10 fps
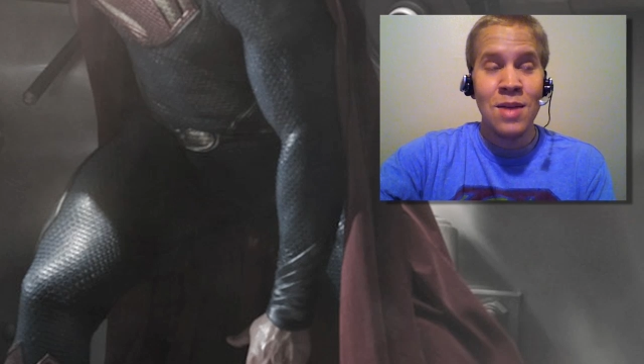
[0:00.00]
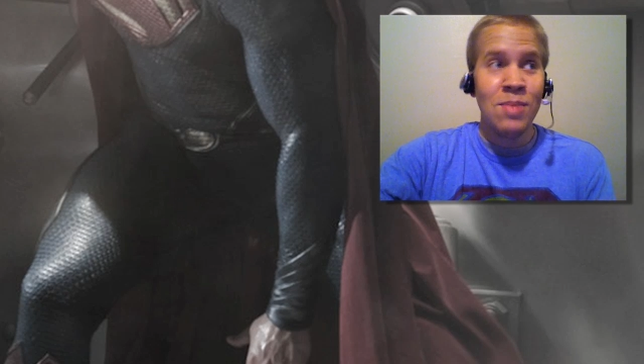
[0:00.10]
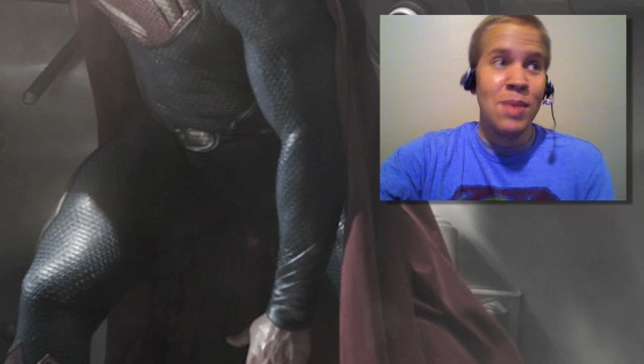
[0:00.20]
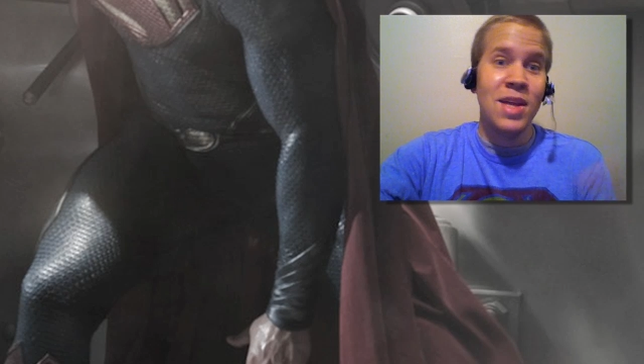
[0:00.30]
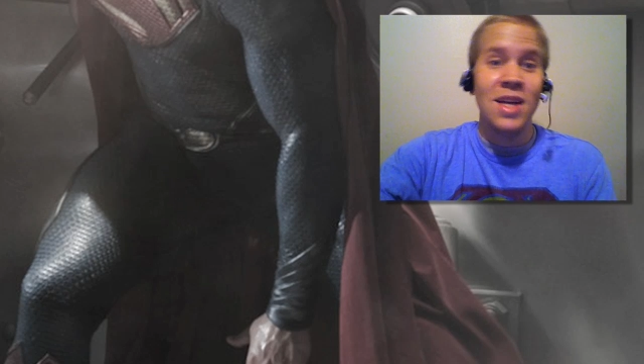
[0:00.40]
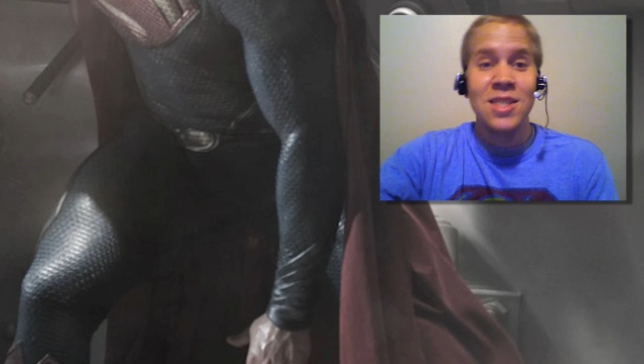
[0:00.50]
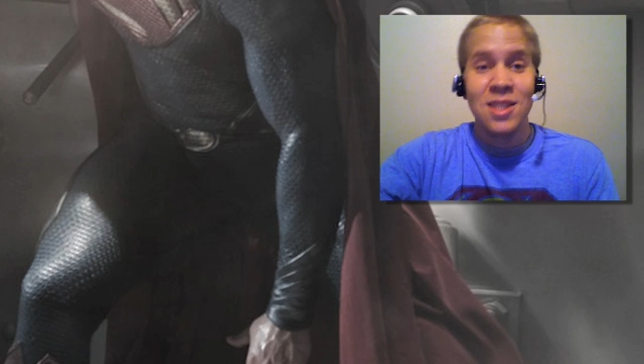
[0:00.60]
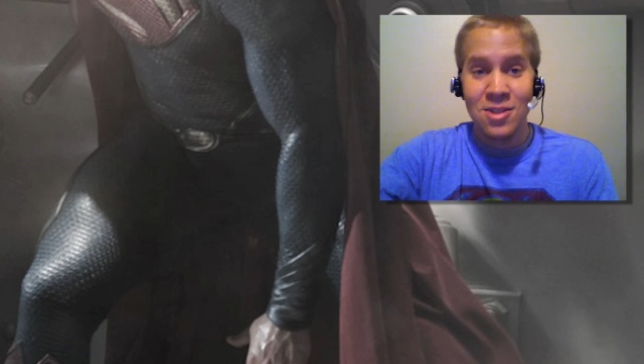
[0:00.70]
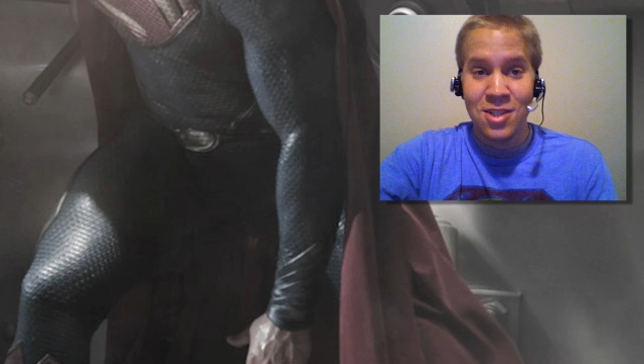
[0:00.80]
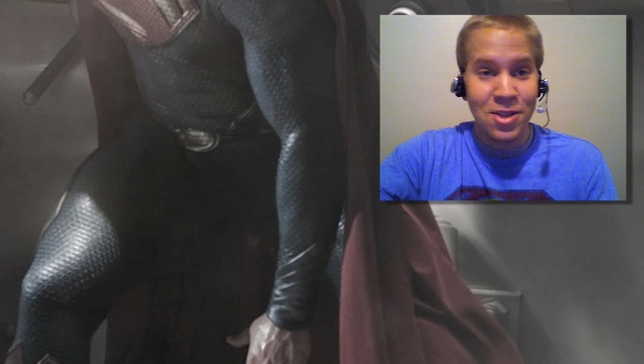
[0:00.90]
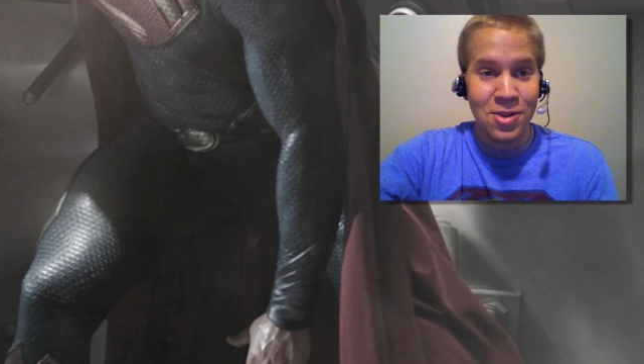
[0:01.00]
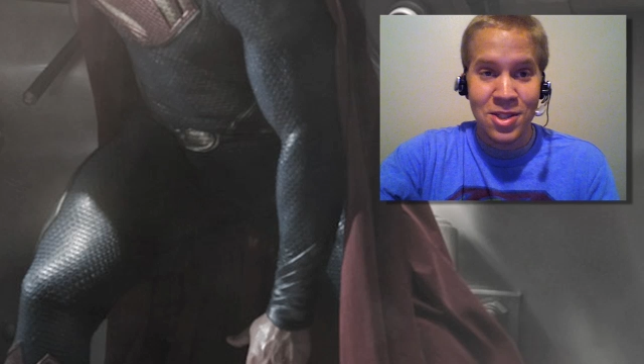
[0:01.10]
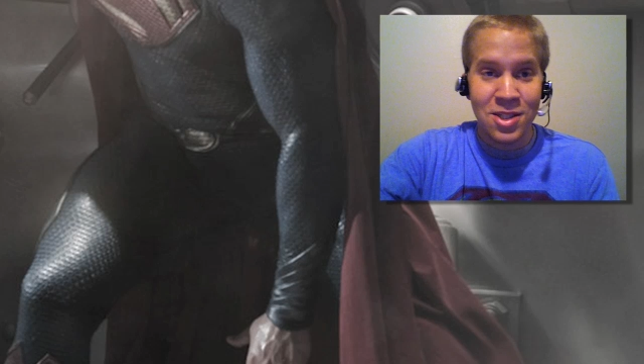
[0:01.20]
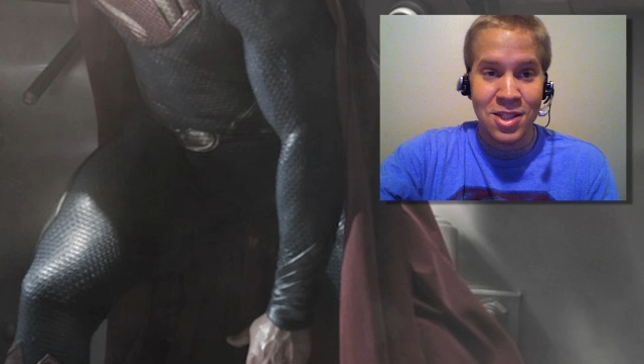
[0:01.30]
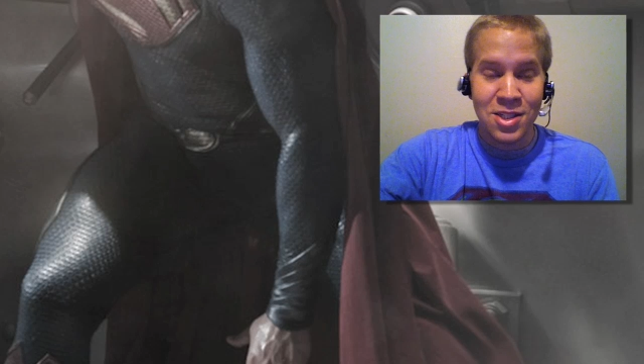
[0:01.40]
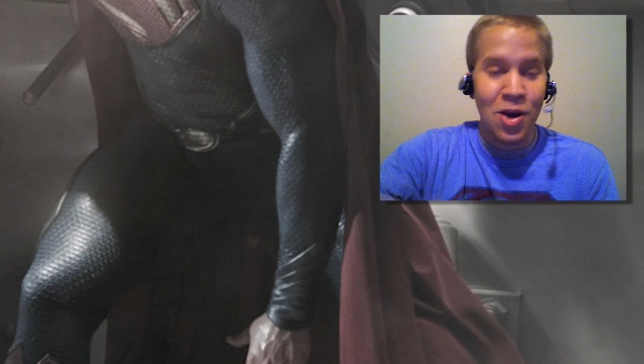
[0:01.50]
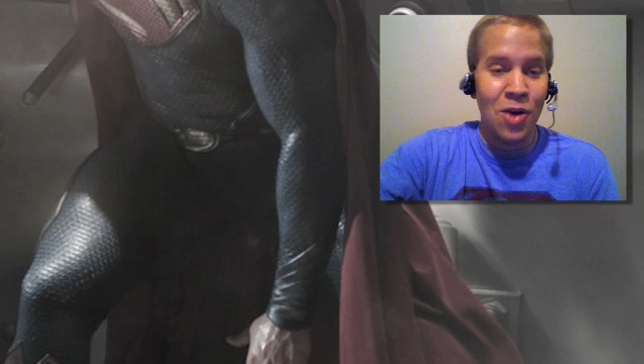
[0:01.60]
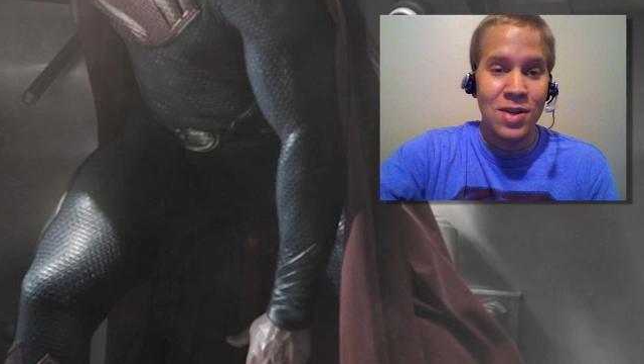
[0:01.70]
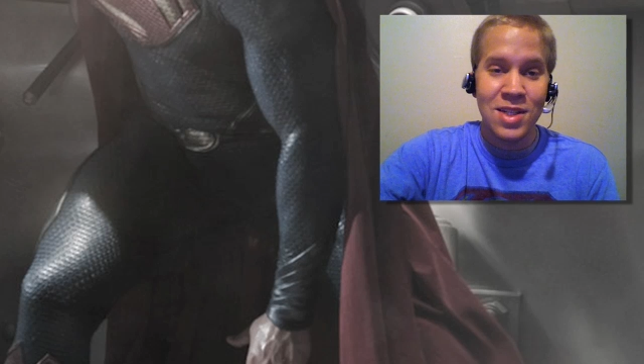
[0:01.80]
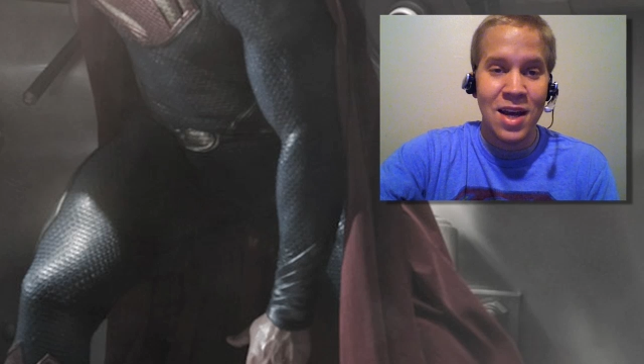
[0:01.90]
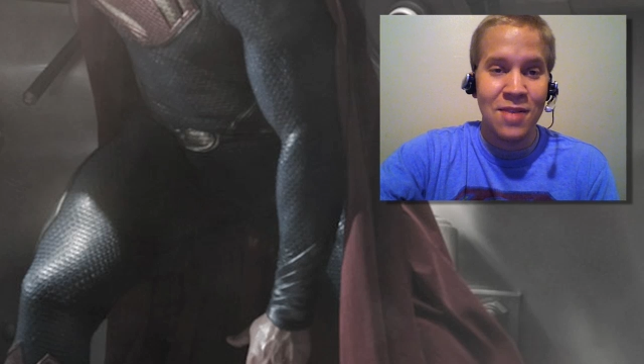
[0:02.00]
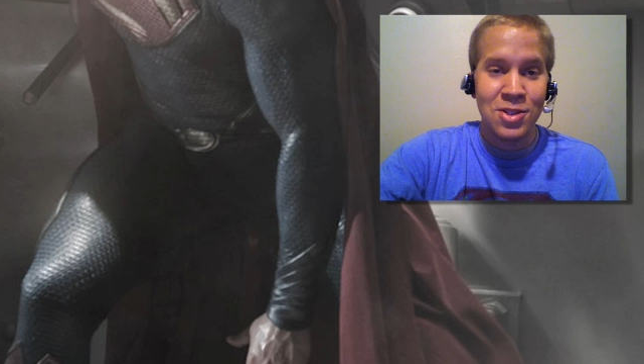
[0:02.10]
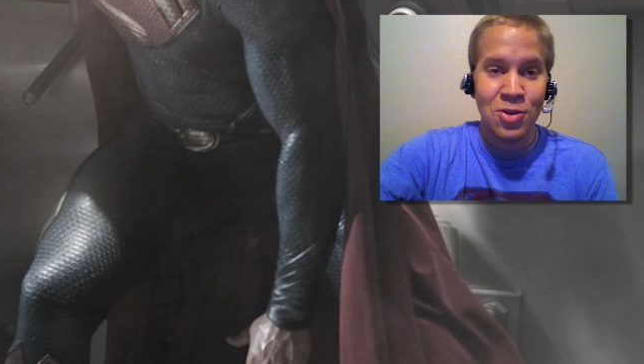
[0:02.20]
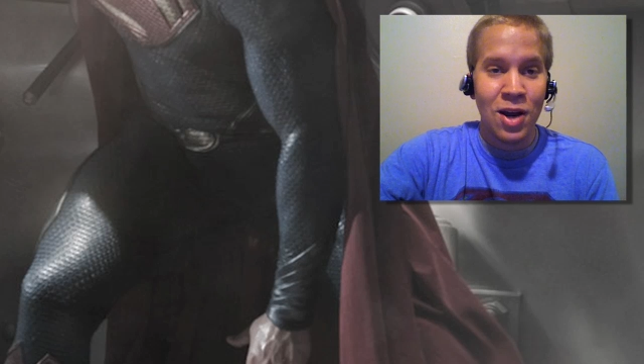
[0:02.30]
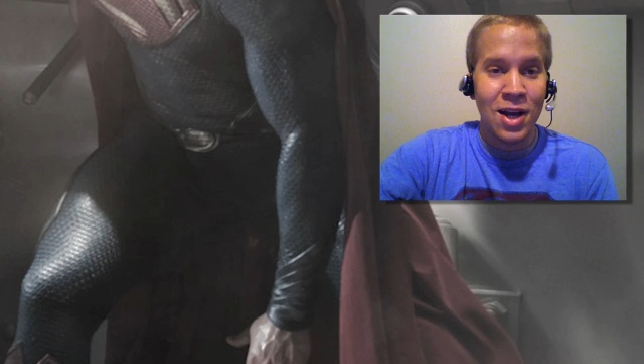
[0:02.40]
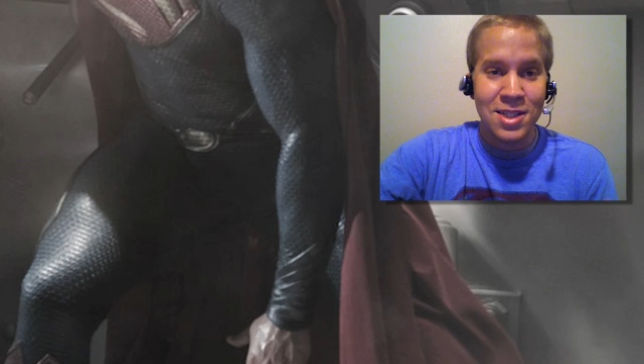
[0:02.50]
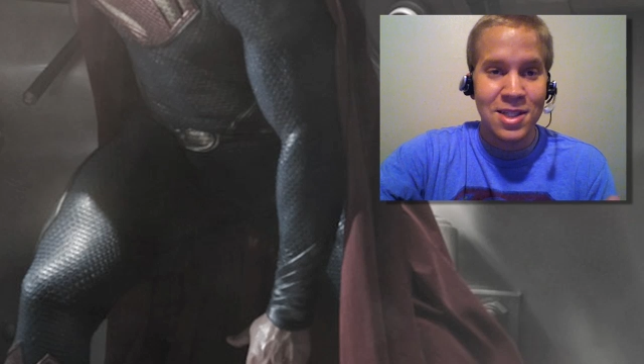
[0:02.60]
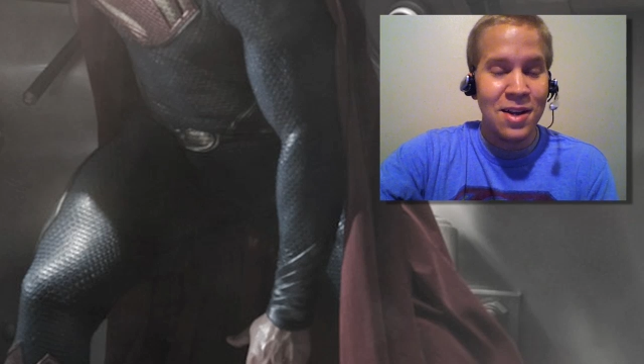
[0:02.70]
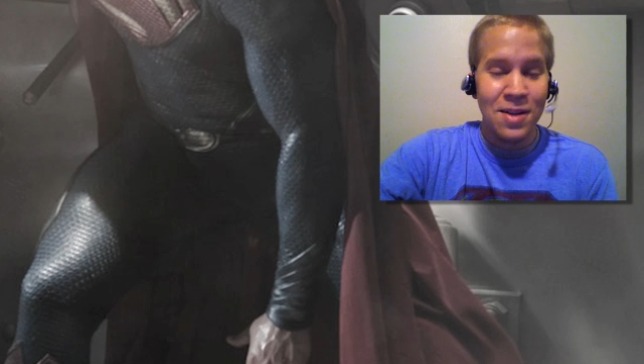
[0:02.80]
Maybe that's their solution, to just always have his crotch